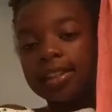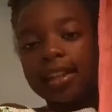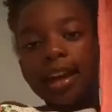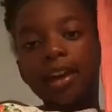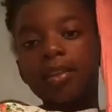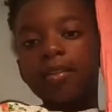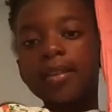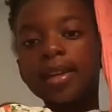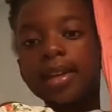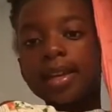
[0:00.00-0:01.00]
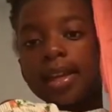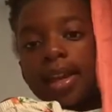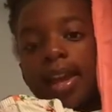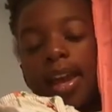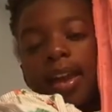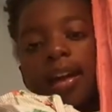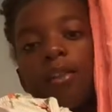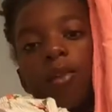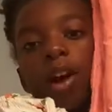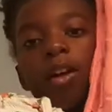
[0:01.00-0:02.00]
down?
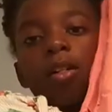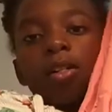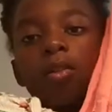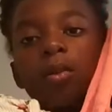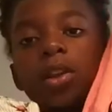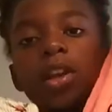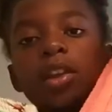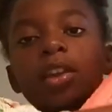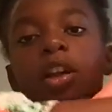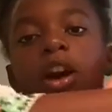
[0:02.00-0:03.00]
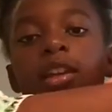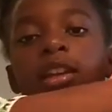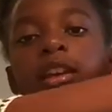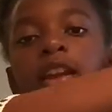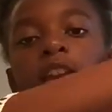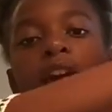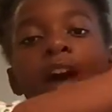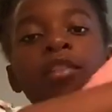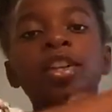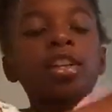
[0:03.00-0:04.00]
Well, when you get your Kånken and you
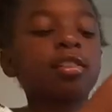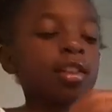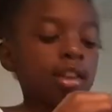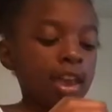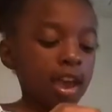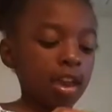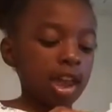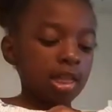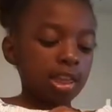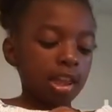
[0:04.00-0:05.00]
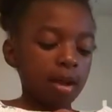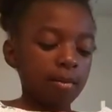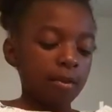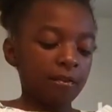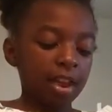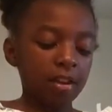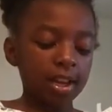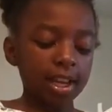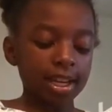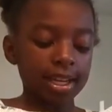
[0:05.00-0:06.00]
haven't adjusted it yet, they come
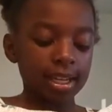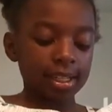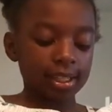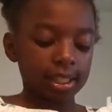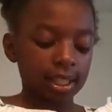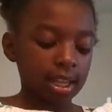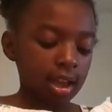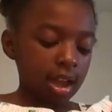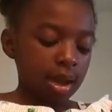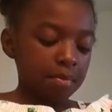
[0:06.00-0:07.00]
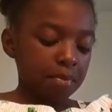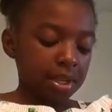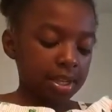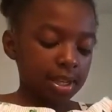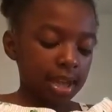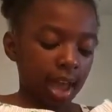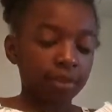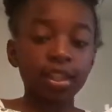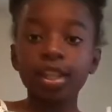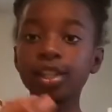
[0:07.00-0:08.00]
very neatly buttoned
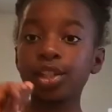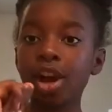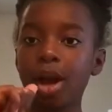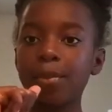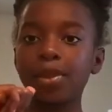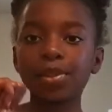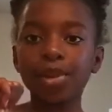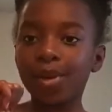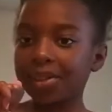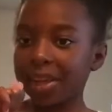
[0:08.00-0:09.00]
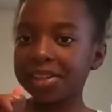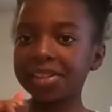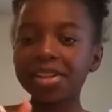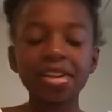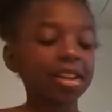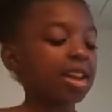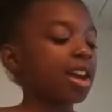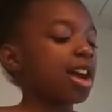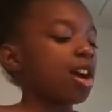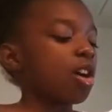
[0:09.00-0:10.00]
at the top. So that is good.
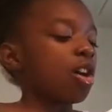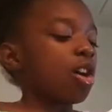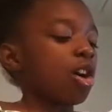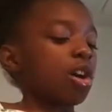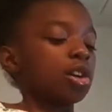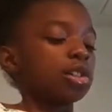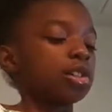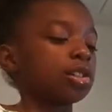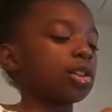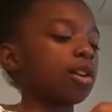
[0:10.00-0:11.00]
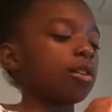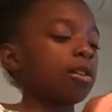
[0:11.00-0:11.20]
So